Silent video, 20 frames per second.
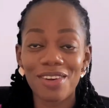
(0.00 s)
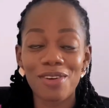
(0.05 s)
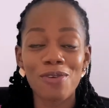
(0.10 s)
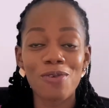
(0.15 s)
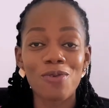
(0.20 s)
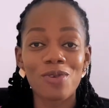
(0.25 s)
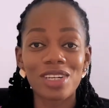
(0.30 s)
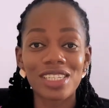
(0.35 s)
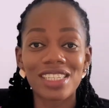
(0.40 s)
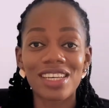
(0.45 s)

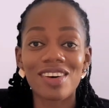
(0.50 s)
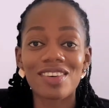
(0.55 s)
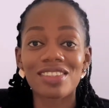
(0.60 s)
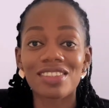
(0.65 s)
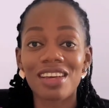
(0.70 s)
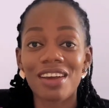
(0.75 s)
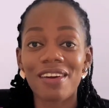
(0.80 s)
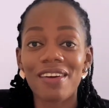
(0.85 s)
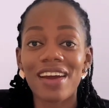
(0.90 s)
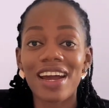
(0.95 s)
1,000
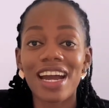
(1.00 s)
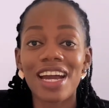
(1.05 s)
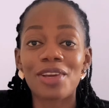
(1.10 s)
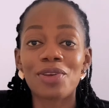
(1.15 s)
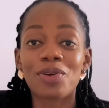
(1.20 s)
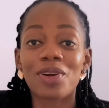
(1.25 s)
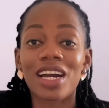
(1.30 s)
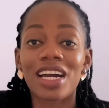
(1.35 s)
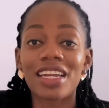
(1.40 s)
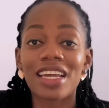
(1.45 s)
naira, and
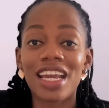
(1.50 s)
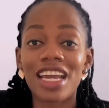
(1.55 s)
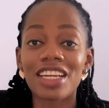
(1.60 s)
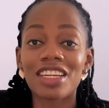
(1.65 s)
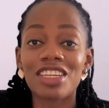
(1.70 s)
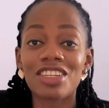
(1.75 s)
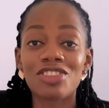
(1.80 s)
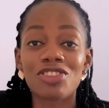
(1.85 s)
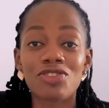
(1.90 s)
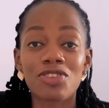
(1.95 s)
you can earn
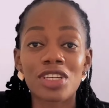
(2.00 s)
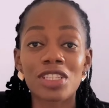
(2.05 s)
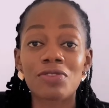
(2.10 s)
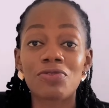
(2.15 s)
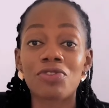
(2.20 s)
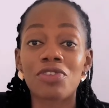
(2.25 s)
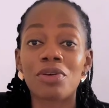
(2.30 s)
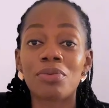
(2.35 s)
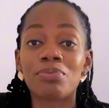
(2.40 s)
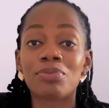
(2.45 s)
interest
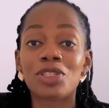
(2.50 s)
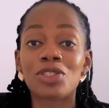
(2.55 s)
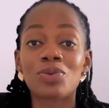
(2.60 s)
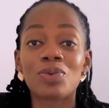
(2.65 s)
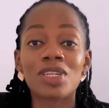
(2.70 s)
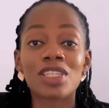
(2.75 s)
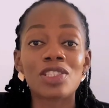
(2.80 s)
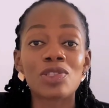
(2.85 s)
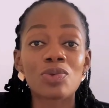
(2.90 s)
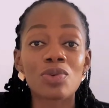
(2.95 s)
from
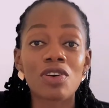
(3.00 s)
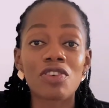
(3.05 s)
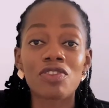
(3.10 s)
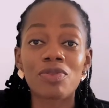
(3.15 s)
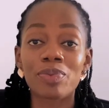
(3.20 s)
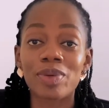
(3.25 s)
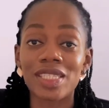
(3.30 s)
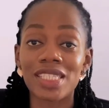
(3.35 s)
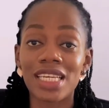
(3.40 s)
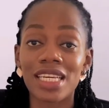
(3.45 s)
between
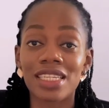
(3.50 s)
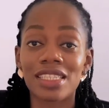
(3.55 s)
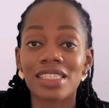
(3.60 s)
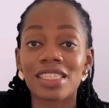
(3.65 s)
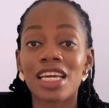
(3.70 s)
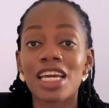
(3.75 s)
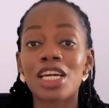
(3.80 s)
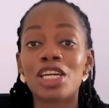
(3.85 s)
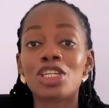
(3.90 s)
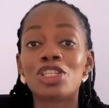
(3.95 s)
12%
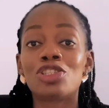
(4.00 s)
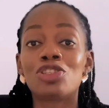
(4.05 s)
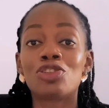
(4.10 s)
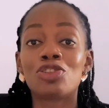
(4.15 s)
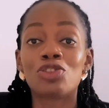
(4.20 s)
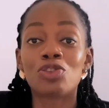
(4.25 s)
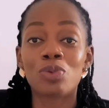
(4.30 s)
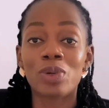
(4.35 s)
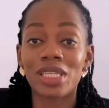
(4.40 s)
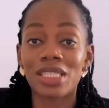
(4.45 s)
to
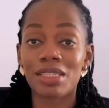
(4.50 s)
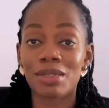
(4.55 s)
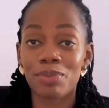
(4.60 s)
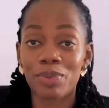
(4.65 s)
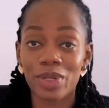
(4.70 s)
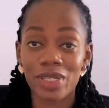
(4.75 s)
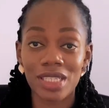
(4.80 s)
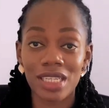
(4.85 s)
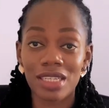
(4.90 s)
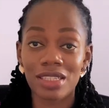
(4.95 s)

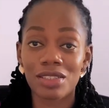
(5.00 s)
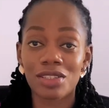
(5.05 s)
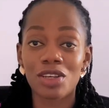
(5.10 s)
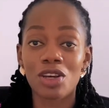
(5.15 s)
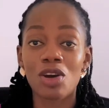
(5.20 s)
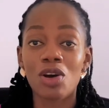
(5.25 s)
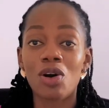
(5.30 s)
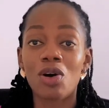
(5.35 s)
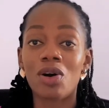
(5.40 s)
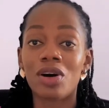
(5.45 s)
20%
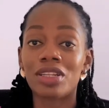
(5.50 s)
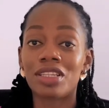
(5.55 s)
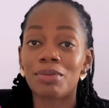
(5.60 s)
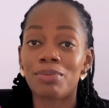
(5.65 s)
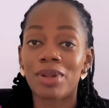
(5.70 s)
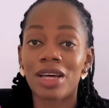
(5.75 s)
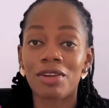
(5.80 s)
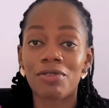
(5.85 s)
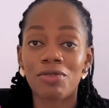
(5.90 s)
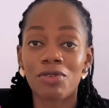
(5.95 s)
on the
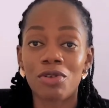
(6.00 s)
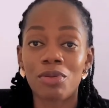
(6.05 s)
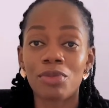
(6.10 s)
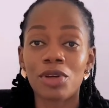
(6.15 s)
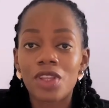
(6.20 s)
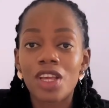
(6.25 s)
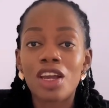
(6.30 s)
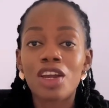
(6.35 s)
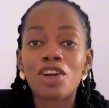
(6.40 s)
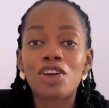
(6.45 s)
platform.
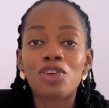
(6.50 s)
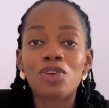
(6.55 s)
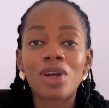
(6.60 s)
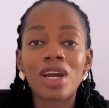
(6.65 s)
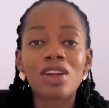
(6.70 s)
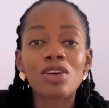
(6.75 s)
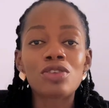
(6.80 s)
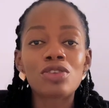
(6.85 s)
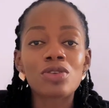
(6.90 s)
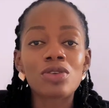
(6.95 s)
You
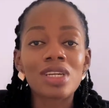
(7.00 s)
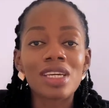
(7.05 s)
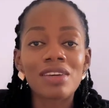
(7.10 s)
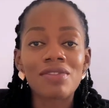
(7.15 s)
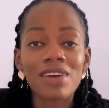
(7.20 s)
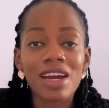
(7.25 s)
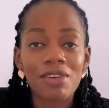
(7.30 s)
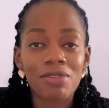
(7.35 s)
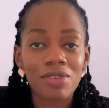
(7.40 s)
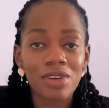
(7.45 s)
can also
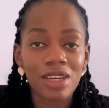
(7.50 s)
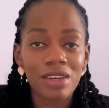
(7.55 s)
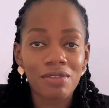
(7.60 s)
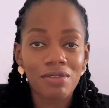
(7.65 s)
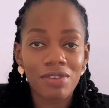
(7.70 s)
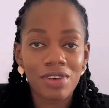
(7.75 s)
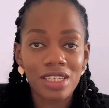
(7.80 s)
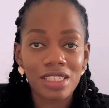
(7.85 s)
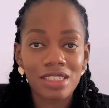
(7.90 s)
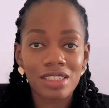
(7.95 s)
give
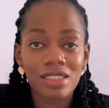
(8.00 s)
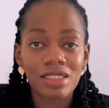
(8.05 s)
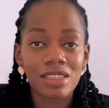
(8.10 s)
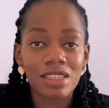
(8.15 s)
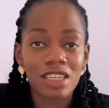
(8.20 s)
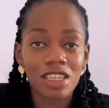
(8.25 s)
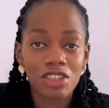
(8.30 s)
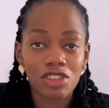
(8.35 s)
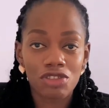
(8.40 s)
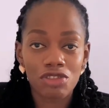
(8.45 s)
AfriInvest
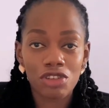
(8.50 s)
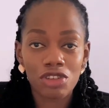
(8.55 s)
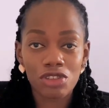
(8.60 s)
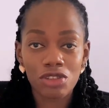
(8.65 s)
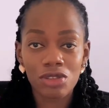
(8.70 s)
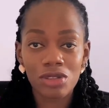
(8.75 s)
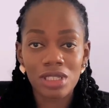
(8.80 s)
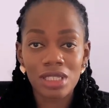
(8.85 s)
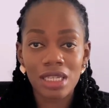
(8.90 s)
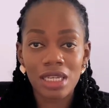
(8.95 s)

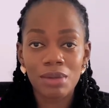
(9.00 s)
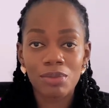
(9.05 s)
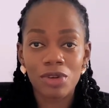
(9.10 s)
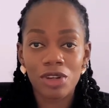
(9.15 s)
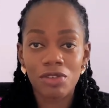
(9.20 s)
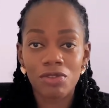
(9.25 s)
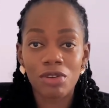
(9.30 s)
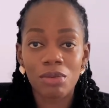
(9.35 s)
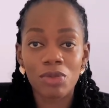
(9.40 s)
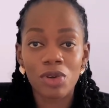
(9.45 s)
instruction to take
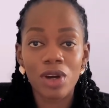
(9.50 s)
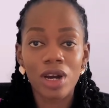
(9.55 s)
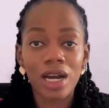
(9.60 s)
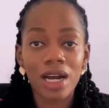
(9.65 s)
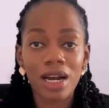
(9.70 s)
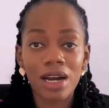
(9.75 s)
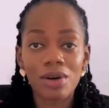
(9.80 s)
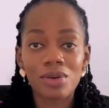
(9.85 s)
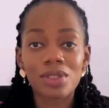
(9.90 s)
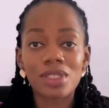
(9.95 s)
money from your
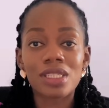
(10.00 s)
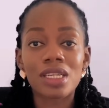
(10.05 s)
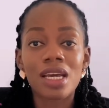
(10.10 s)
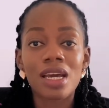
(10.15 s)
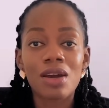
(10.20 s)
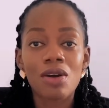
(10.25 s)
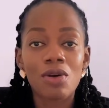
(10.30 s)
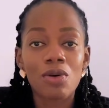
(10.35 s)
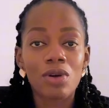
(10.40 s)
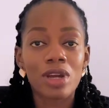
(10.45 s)
account
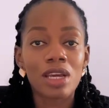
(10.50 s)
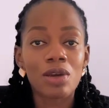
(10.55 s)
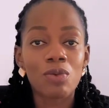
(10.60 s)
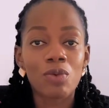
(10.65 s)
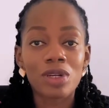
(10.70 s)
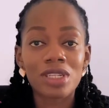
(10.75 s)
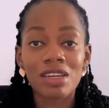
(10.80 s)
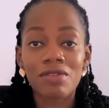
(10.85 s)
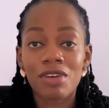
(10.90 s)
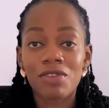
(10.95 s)
in
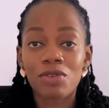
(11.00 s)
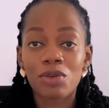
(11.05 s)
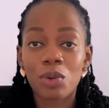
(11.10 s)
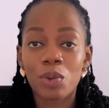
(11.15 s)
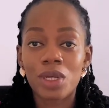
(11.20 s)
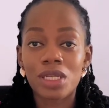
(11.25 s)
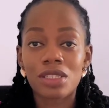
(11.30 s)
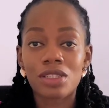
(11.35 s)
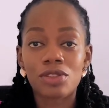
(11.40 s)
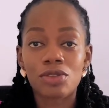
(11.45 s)
whatever
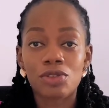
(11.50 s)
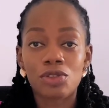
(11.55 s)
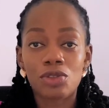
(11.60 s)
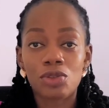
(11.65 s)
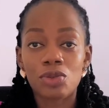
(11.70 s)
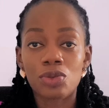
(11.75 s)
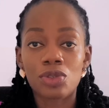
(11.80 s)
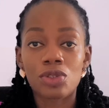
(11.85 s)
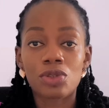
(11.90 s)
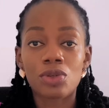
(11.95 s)
frequency you
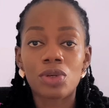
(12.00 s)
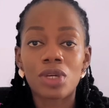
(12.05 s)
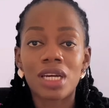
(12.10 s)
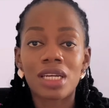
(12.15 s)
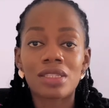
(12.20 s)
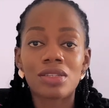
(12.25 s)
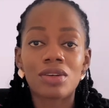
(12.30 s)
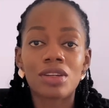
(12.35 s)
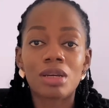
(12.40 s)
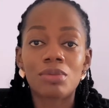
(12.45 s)
choose. So you
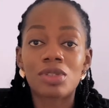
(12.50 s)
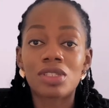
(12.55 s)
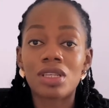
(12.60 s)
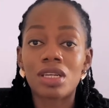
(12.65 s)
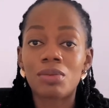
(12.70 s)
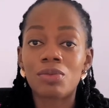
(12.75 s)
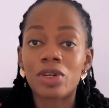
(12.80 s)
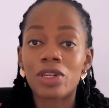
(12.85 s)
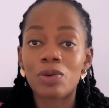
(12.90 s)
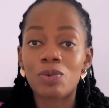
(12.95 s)
can tell them to
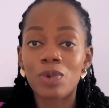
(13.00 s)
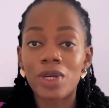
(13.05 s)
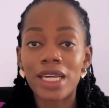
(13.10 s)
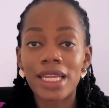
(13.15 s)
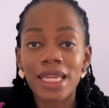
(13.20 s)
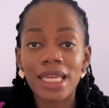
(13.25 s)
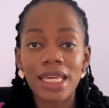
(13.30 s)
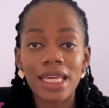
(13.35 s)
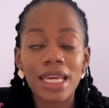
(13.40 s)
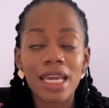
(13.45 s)
take money
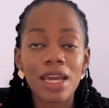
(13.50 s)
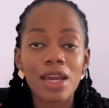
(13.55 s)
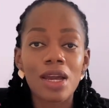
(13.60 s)
weekly,